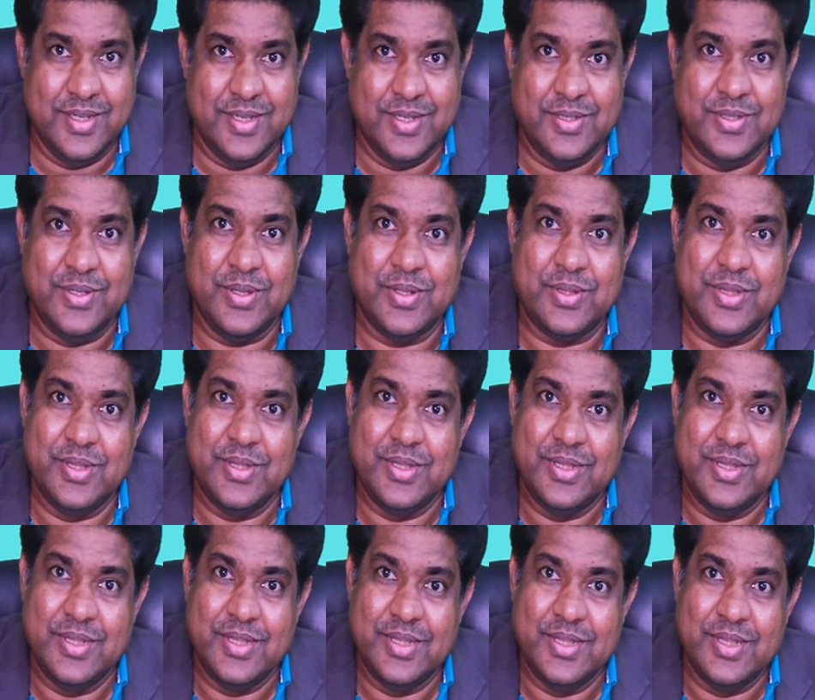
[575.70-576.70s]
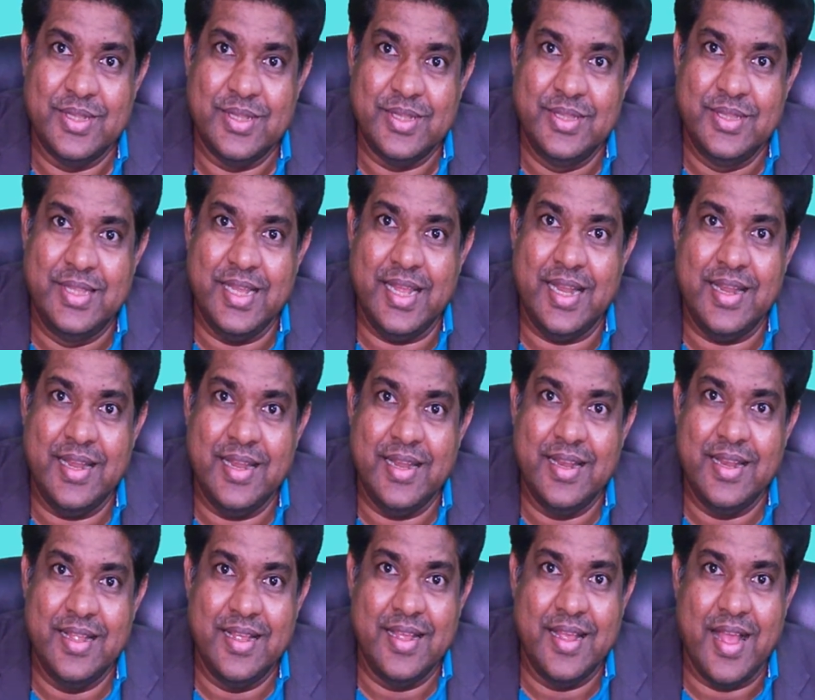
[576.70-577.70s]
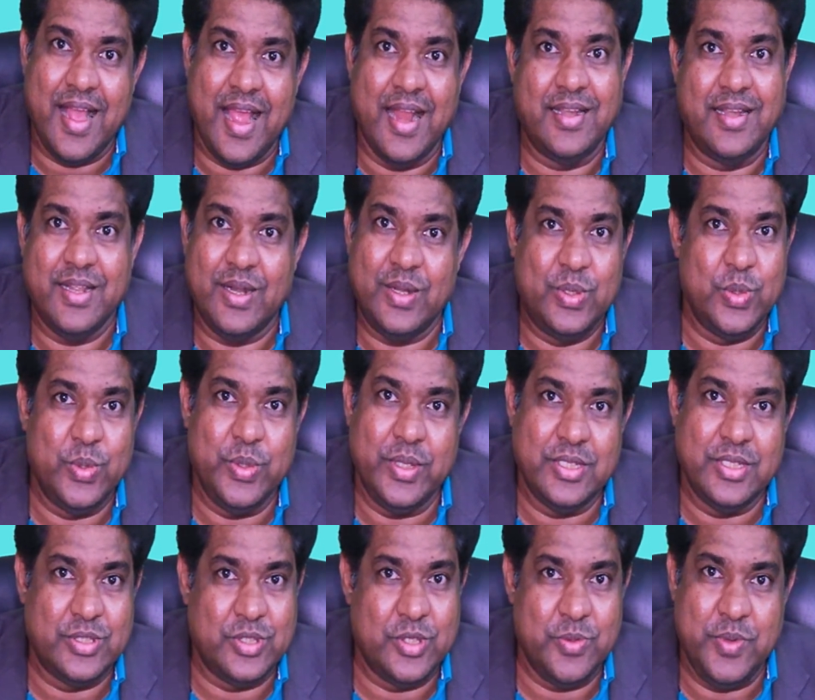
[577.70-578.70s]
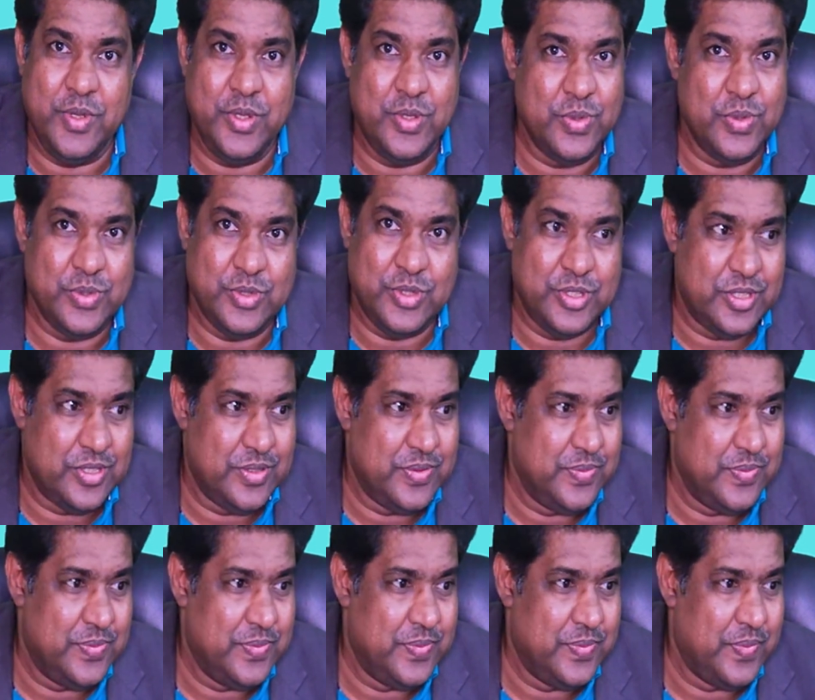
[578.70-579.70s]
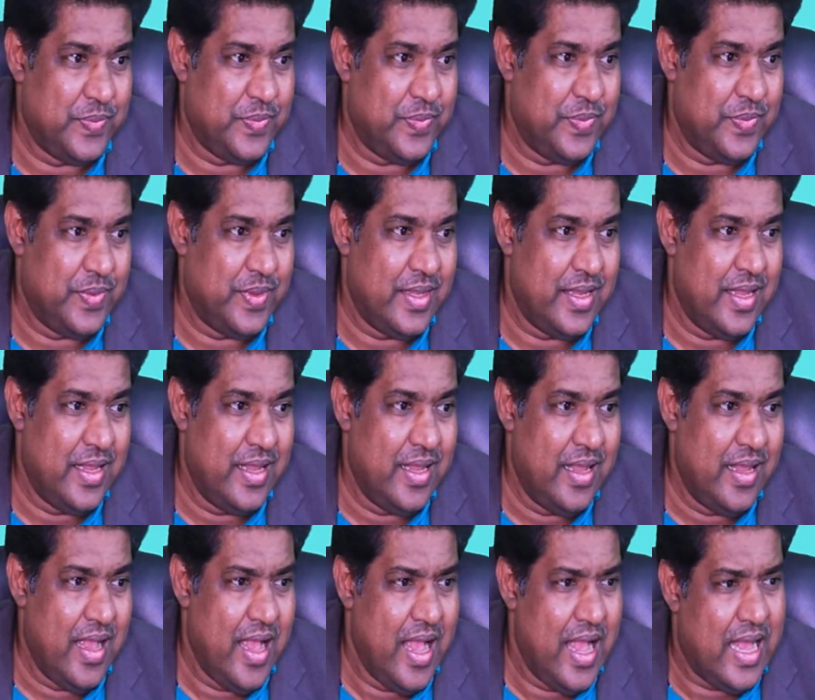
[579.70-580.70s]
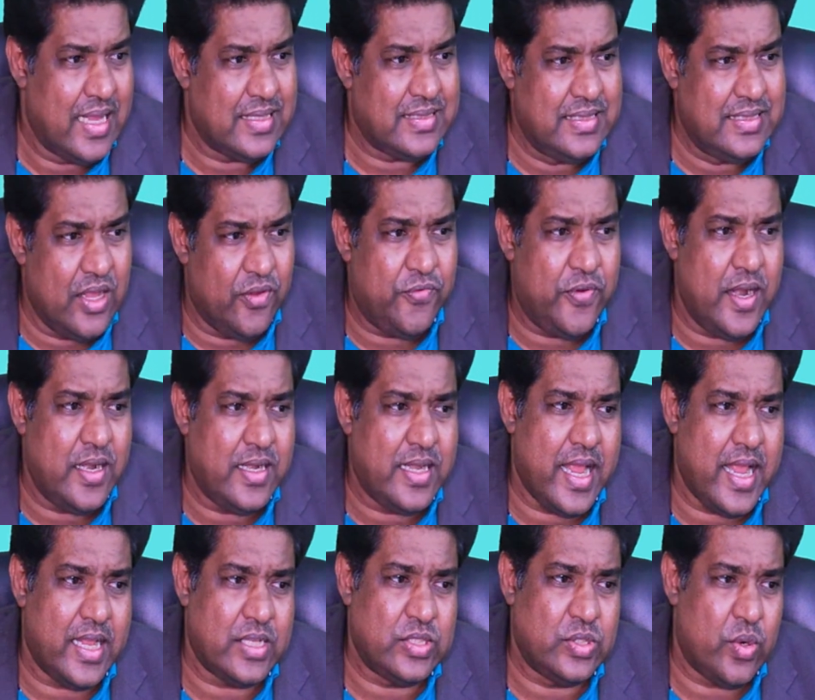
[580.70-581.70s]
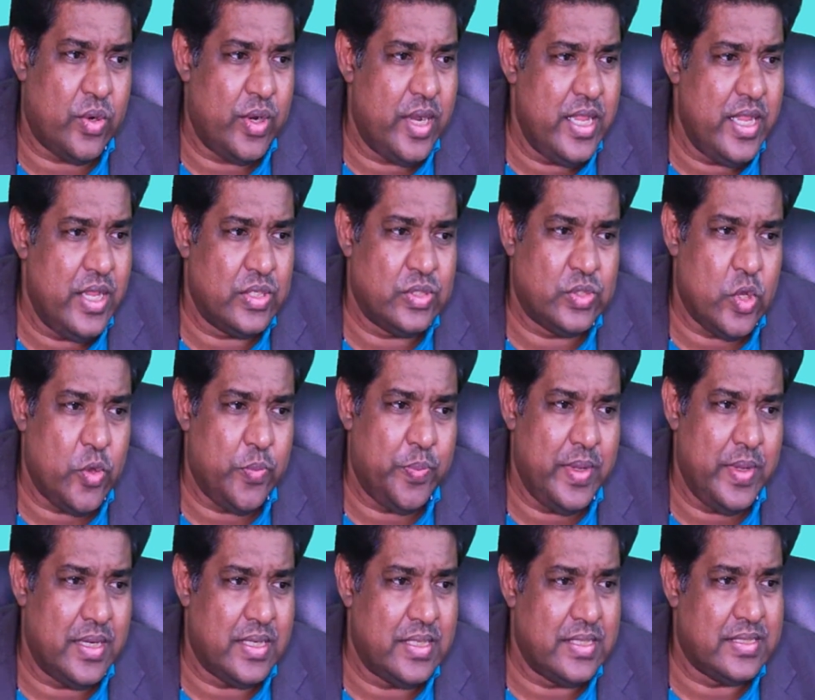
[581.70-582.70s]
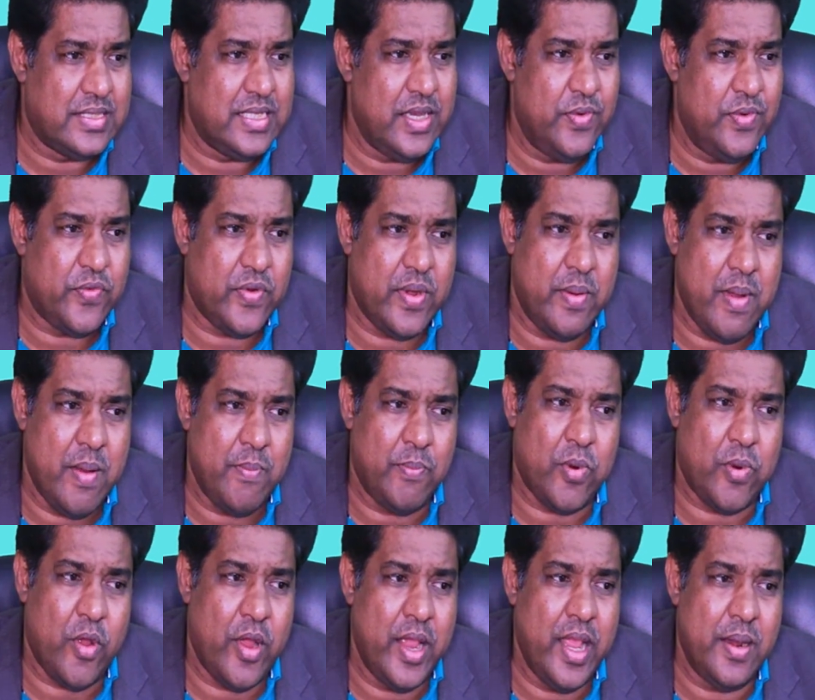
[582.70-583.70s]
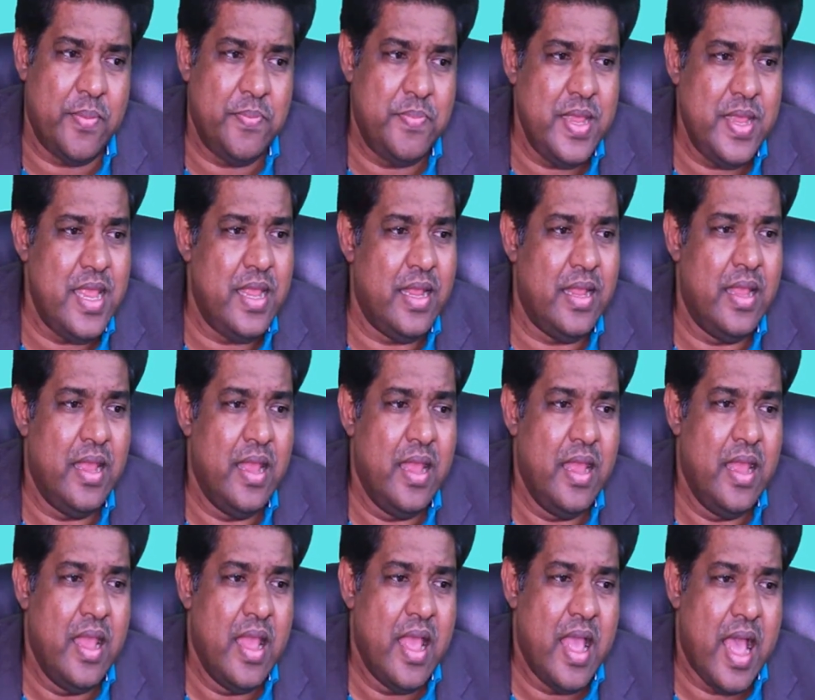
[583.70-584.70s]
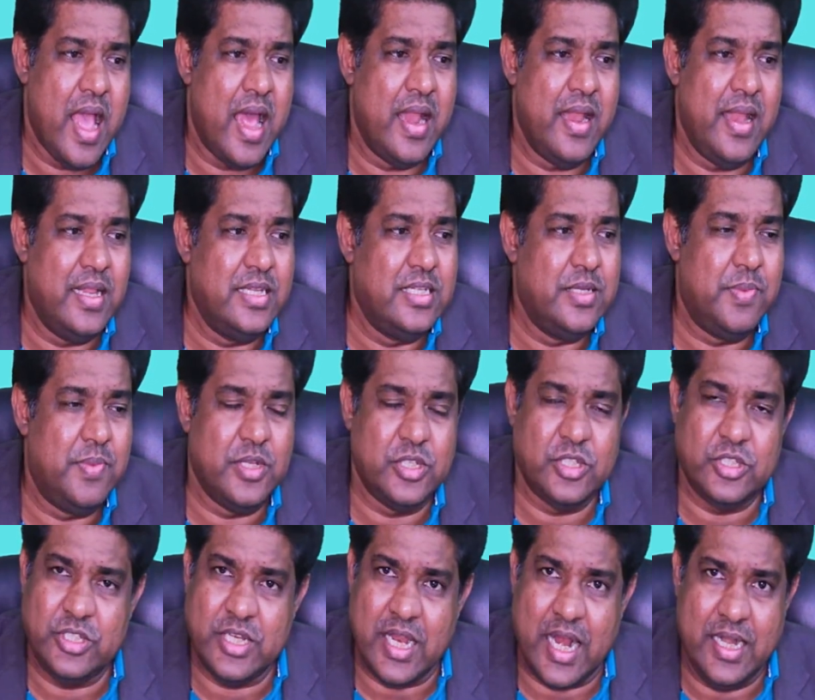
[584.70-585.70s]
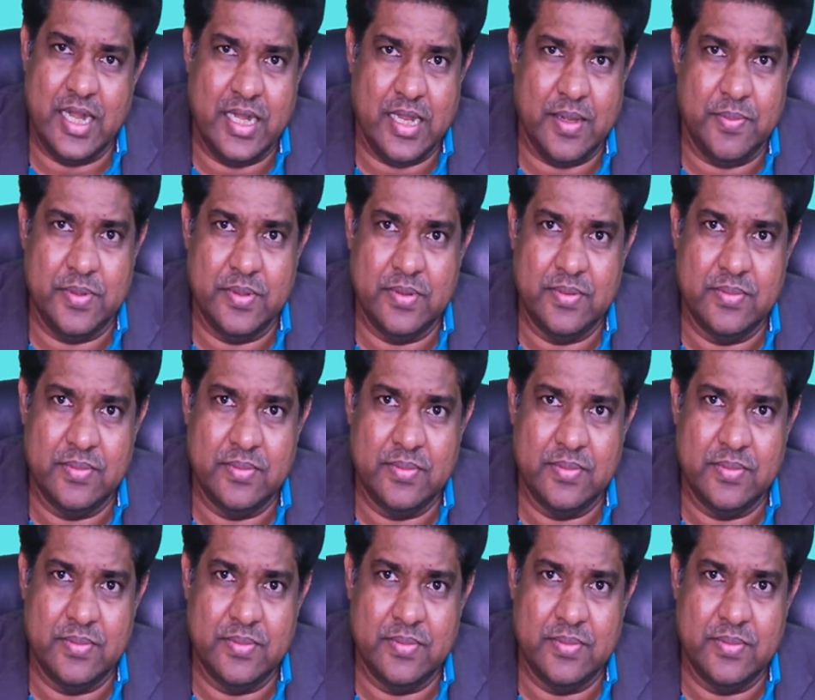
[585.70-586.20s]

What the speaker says: So then ITR2 is to be used. As deferred tax on ESOP received from employer being an eligible startup.